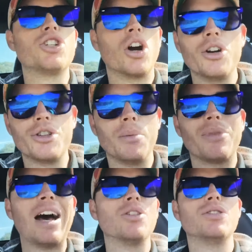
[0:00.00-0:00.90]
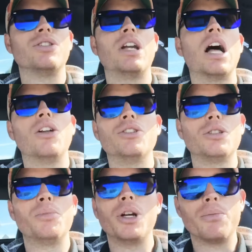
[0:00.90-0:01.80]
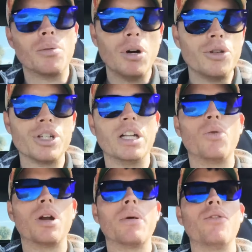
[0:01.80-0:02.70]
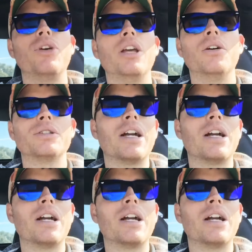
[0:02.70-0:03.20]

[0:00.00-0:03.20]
charge them thousands of dollars to put a promotion in one of my videos.